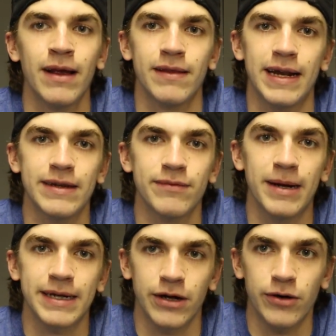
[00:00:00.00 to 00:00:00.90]
That is
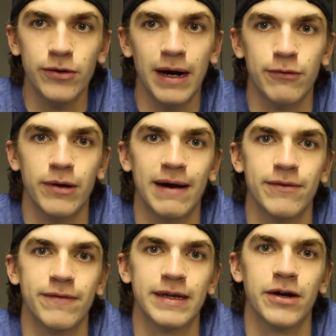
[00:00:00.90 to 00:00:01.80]
my goal. I will
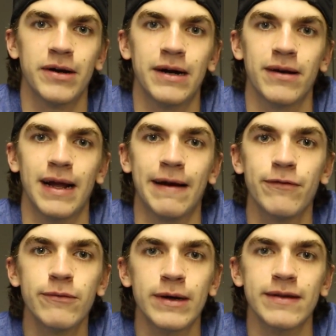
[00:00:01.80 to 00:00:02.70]
have a video out
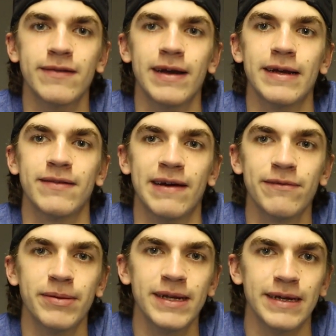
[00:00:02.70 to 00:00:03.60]
every Wednesday at
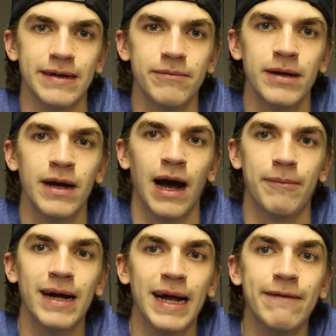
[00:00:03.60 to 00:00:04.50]
7 p.m.
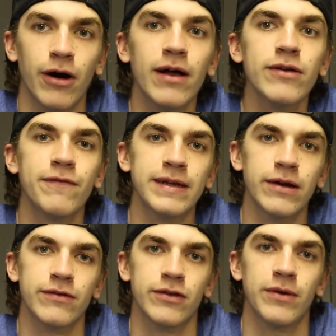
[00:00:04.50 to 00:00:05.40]
I might have other
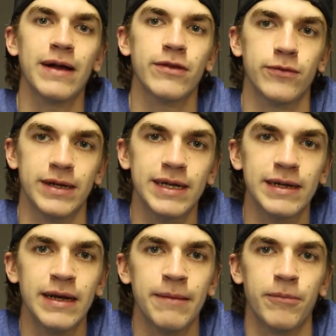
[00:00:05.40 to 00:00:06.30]
videos throughout the
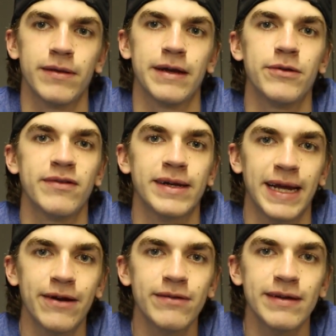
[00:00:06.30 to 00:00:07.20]
week, but there is a
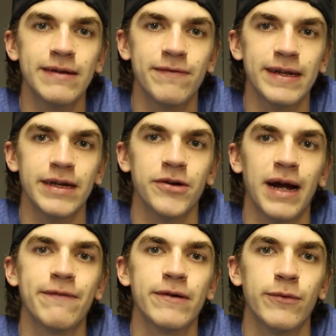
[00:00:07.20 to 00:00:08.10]
guaranteed video
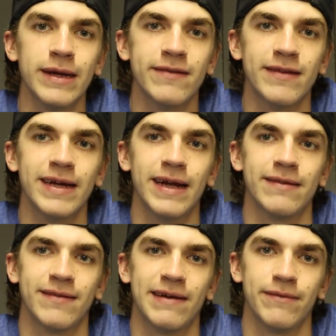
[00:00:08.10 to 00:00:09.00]
every Wednesday
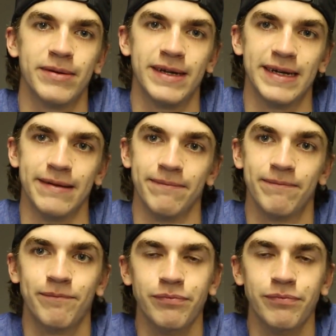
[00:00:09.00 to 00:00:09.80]
at 7 p.m.